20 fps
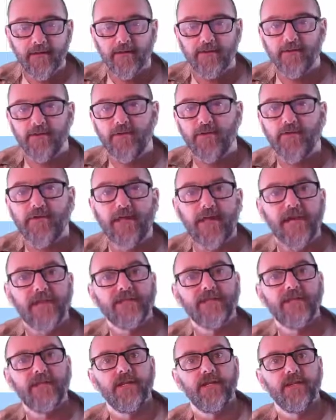So your
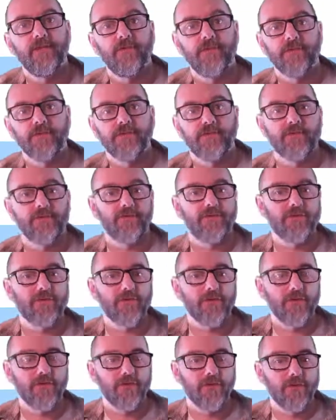task here was to
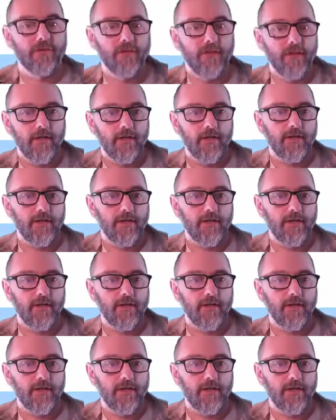turn